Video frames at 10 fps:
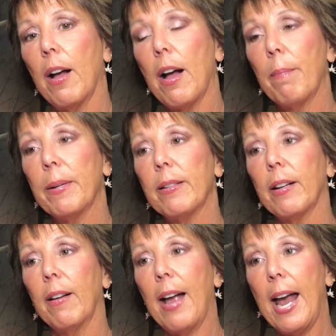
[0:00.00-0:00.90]
up
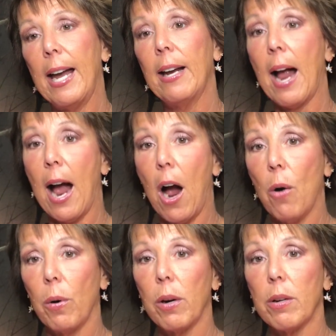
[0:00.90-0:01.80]
until 8
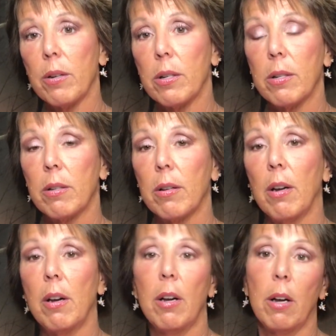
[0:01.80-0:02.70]
hours
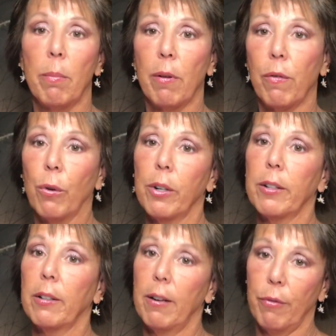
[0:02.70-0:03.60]
before
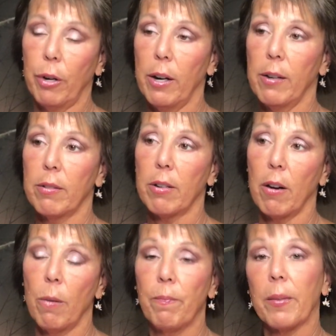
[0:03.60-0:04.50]
delivery.
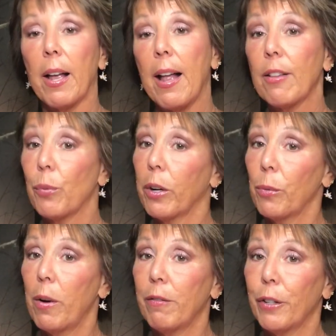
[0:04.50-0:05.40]
So it's
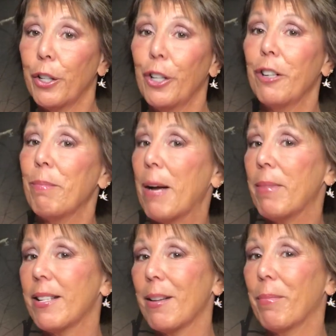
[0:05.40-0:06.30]
working well for her. It might
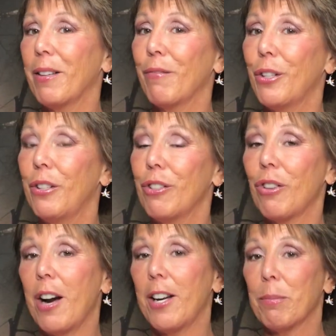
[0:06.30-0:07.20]
be something for you to
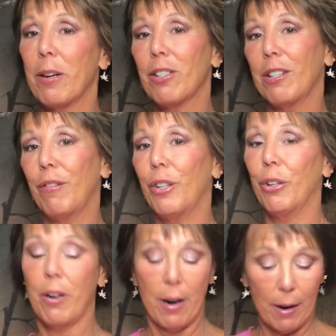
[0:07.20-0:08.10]
try, especially if
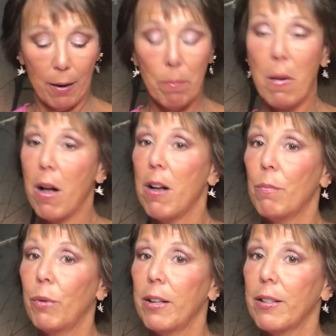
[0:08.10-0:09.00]
you're a
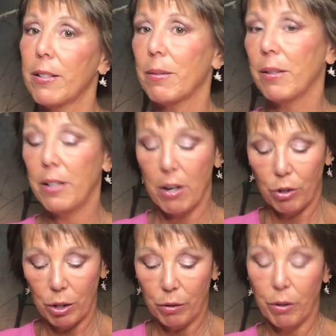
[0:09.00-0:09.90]
mom with young
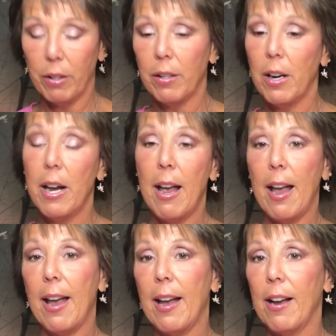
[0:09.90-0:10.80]
children
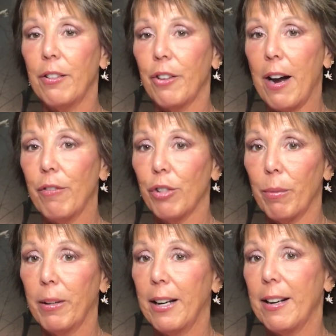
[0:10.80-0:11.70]
and you're having
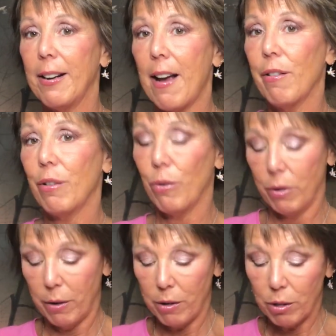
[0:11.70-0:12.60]
trouble getting out and
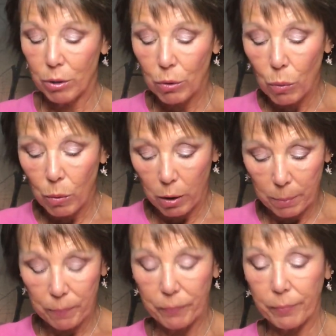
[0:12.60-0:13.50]
going to the store.